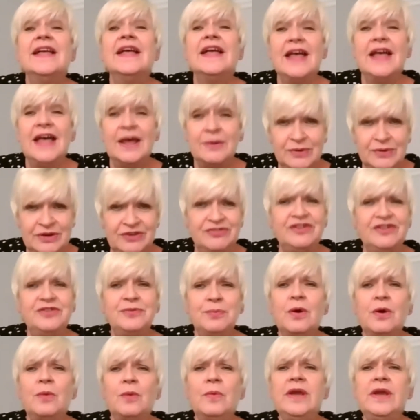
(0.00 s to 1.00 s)
which is
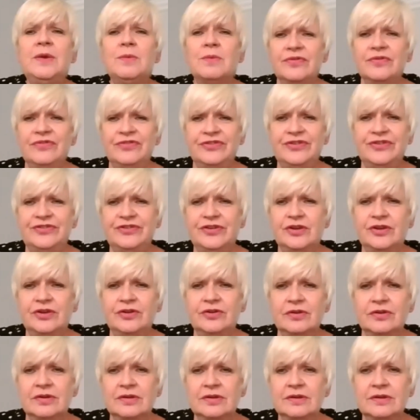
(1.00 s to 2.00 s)
what we want to
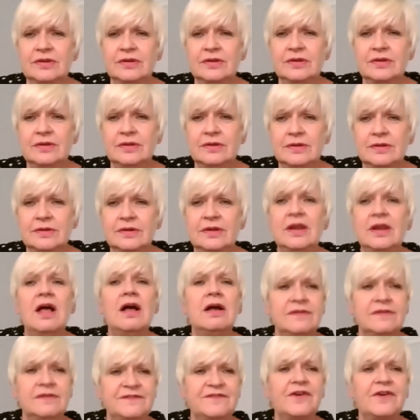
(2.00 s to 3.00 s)
do.
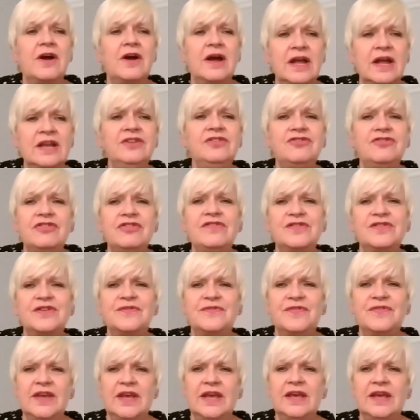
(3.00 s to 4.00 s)
Last for hundreds
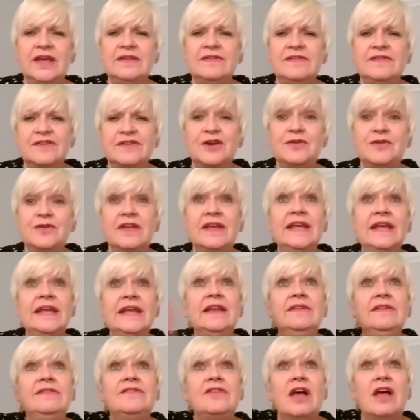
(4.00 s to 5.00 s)
of years, so that
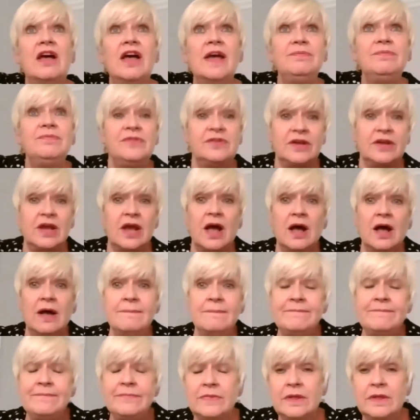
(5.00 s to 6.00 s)
in time to come,